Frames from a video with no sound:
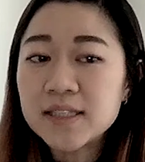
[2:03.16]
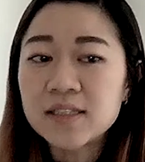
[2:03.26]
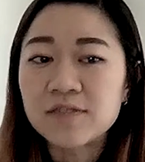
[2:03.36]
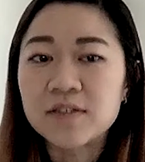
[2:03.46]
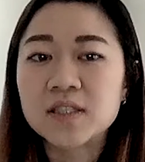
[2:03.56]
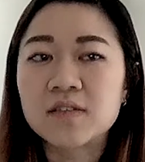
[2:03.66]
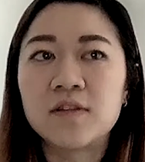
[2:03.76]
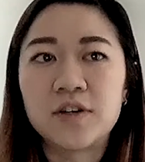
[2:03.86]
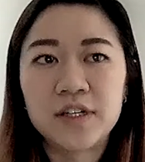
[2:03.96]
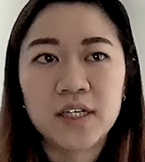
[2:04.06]
difference of
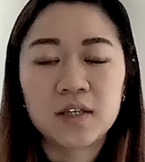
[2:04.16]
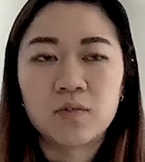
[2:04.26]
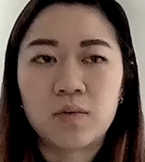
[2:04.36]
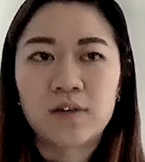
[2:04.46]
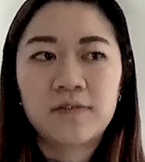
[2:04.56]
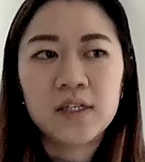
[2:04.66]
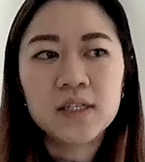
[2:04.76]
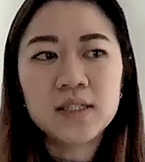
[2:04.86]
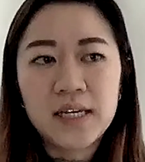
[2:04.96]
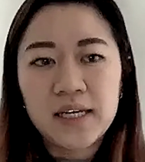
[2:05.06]
learning in the work
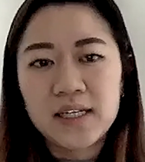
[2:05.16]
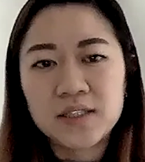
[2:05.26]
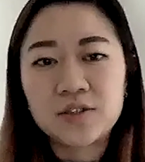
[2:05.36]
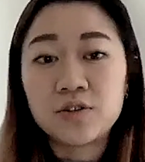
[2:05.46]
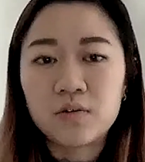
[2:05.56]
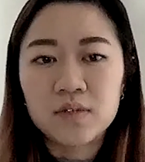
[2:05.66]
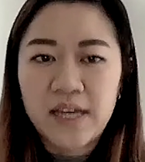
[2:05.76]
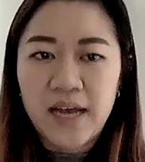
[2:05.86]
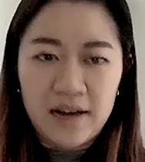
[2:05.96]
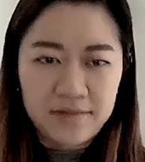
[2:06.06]
field is you don't really
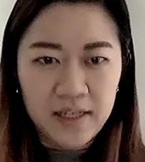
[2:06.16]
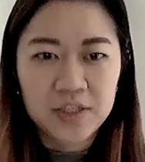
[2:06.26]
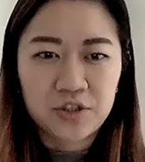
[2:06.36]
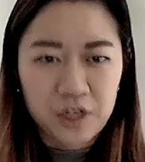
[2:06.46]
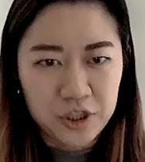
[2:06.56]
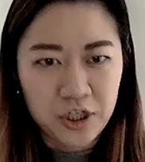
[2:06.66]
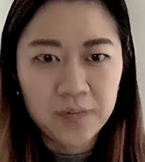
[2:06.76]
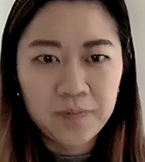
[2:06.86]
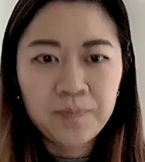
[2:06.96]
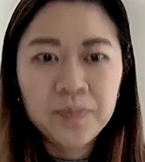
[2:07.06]
have that structure.
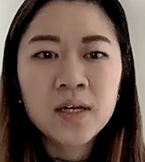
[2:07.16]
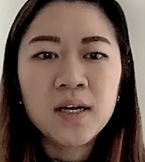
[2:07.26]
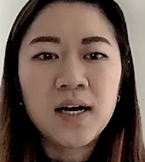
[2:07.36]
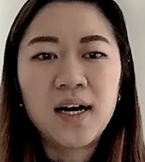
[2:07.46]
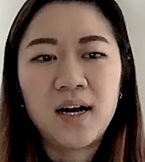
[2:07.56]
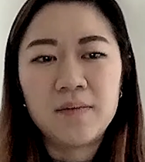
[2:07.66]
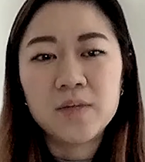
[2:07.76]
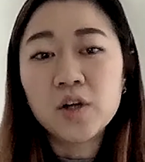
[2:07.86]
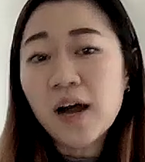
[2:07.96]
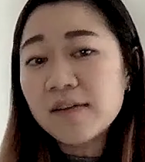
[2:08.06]

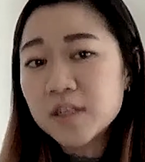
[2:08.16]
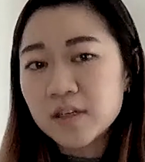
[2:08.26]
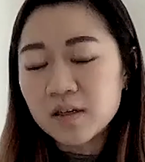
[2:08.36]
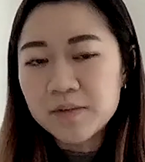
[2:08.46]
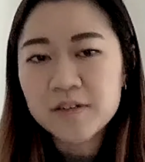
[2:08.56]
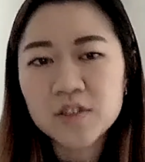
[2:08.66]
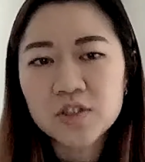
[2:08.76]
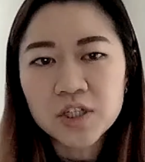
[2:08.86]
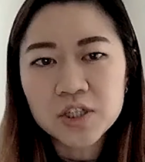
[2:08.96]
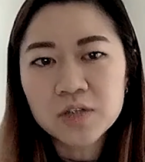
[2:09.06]
You'll have a little bit of
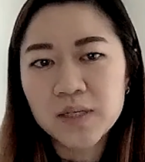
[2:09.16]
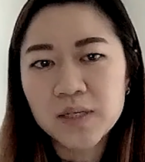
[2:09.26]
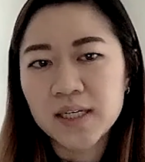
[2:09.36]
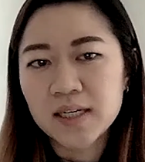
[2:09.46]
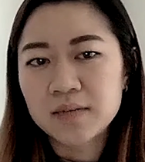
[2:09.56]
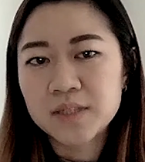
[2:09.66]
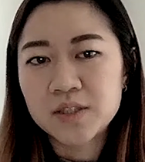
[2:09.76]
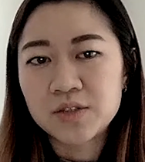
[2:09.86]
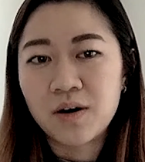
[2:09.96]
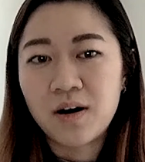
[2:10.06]
structure when it comes
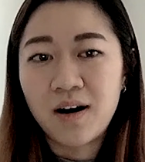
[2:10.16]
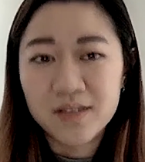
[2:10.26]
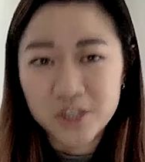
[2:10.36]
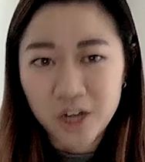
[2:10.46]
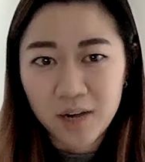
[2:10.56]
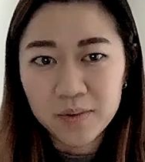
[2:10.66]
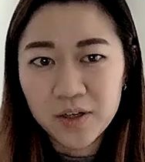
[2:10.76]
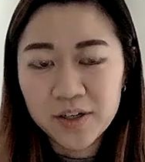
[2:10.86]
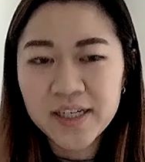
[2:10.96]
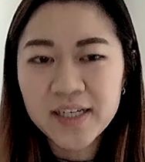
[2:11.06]
to on the job
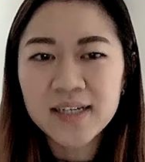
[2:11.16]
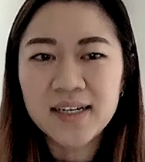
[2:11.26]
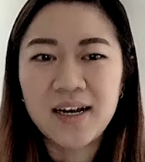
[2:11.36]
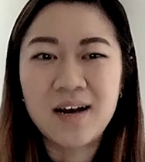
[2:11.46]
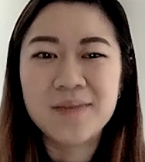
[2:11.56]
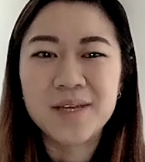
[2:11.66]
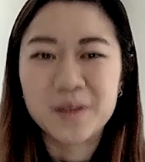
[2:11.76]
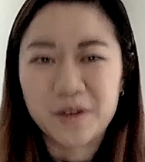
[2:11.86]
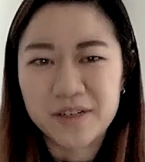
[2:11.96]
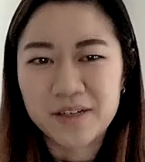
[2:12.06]
learning and
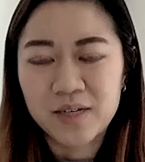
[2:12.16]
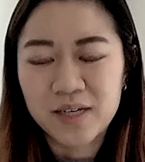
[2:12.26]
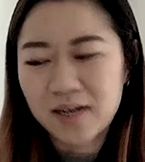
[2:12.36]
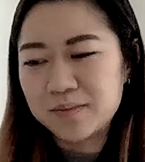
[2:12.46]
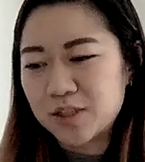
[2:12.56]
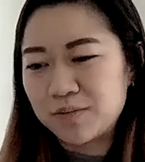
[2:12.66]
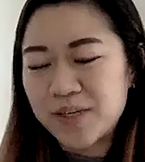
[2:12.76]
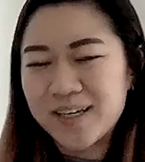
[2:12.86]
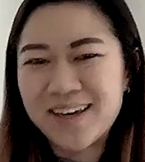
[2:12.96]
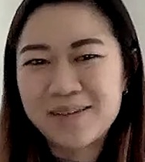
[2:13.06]
learning when it comes to
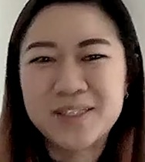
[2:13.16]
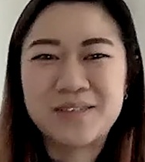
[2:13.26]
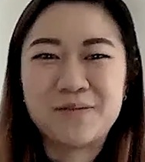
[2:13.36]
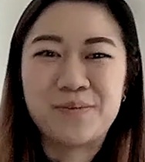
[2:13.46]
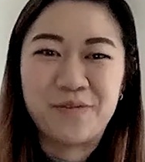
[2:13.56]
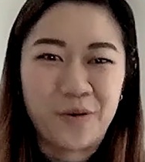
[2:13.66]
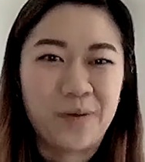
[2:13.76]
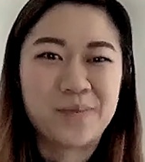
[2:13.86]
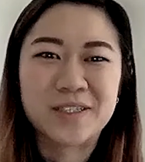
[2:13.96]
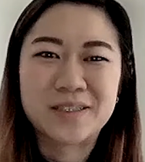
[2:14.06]
being able to
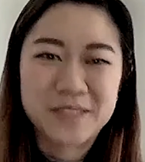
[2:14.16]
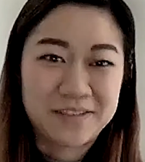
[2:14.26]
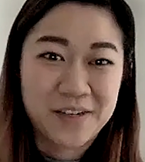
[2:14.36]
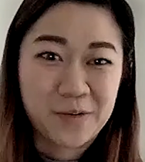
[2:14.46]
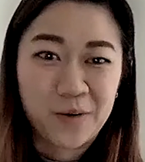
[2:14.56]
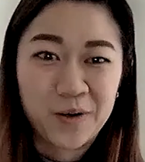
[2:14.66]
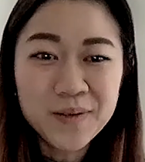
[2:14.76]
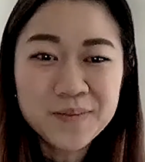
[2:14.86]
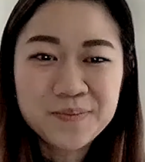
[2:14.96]
perform your specific role.